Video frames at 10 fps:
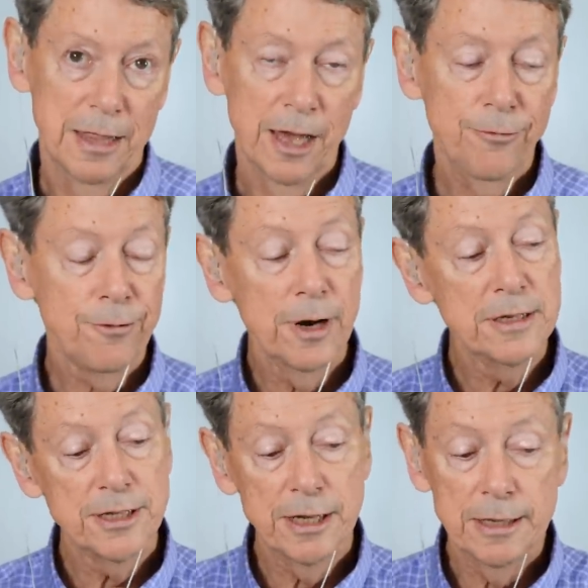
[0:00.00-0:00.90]
That
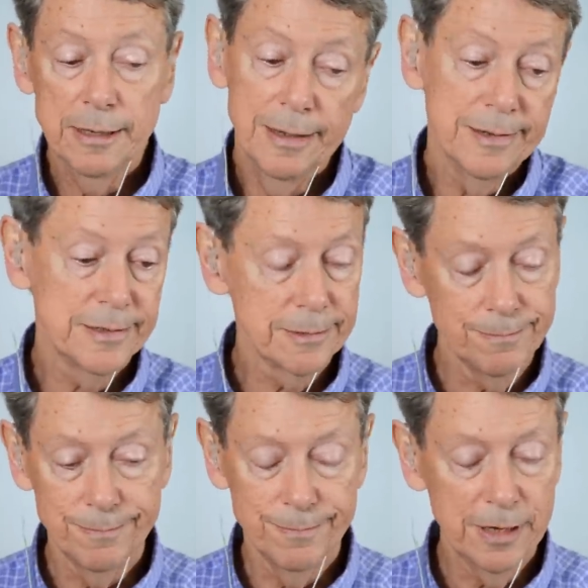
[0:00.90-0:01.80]
phrasing has
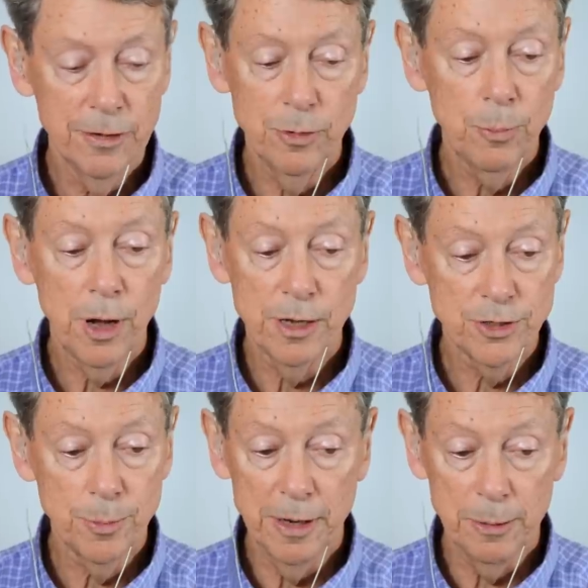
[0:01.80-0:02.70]
given pause
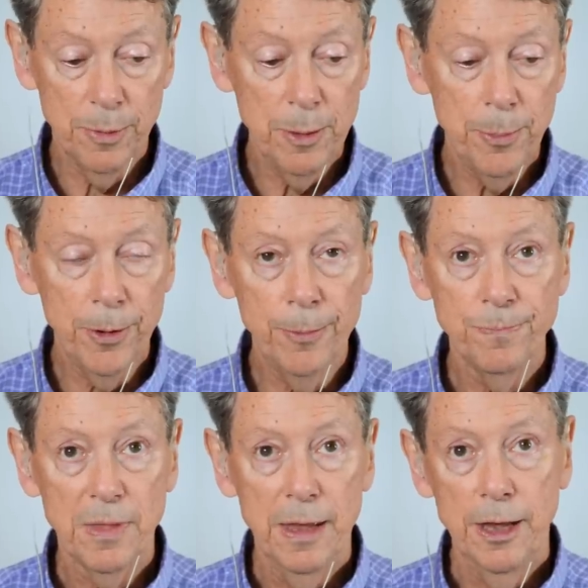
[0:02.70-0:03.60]
to many
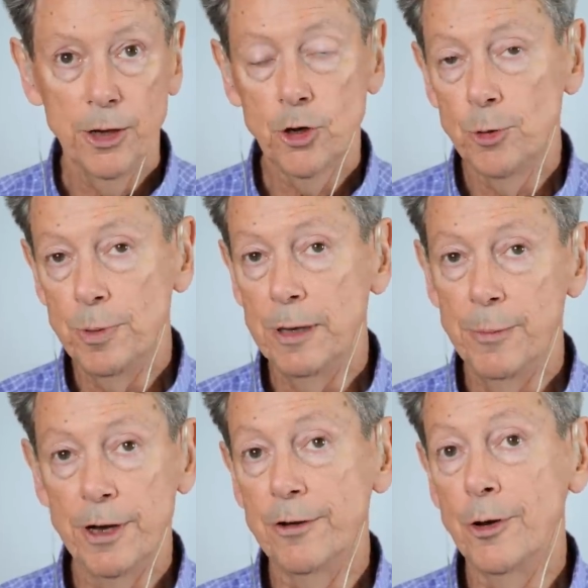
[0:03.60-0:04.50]
people. It could be a
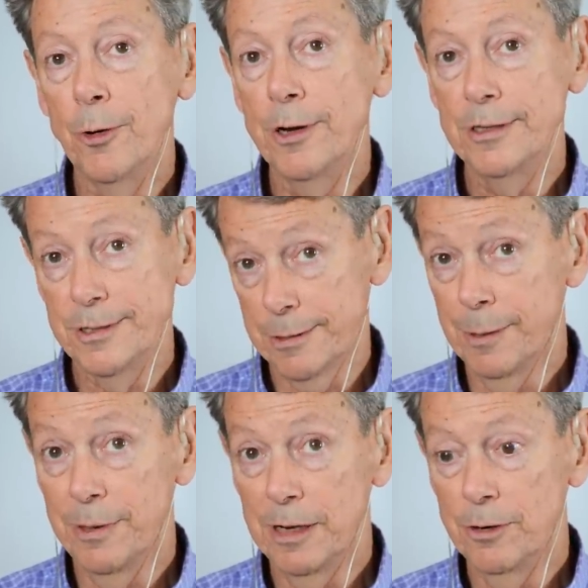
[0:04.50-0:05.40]
bit of noise
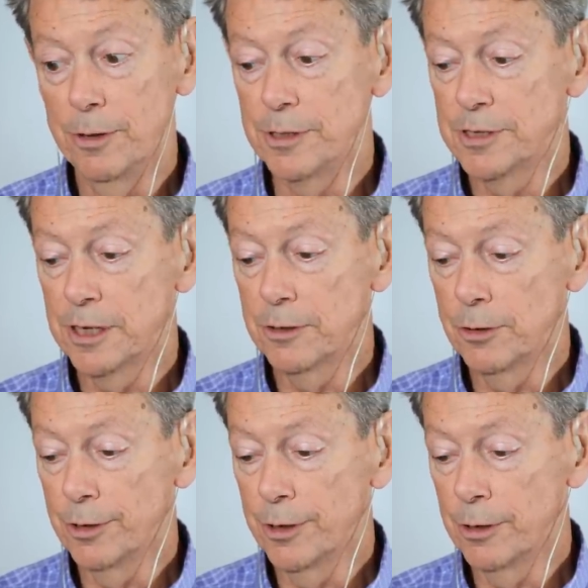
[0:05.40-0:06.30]
coming into the
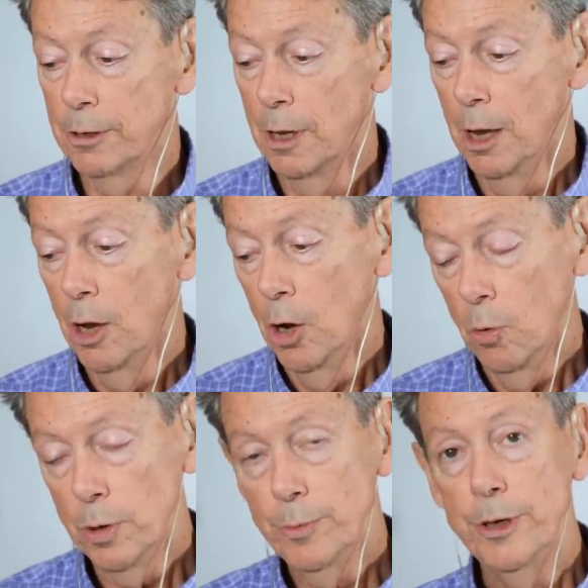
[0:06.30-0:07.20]
signal here.
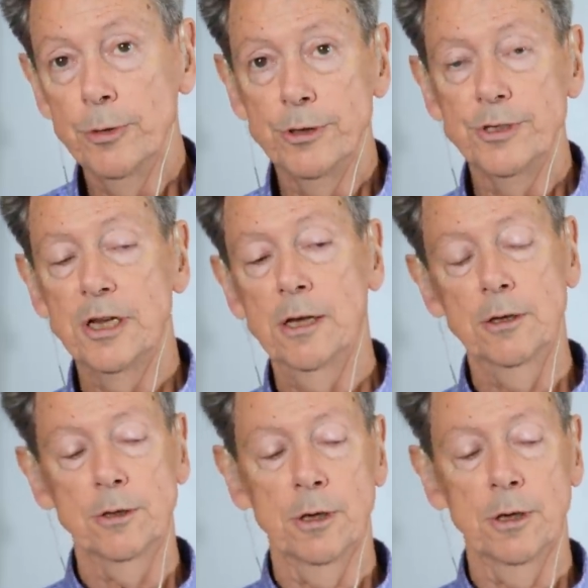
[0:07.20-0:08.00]
One way to understand it,